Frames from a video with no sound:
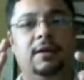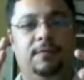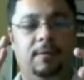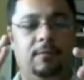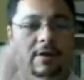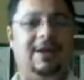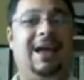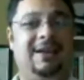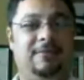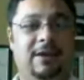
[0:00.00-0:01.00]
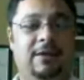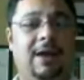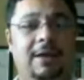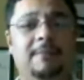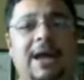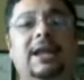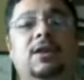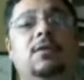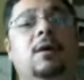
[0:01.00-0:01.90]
wherever I invited you.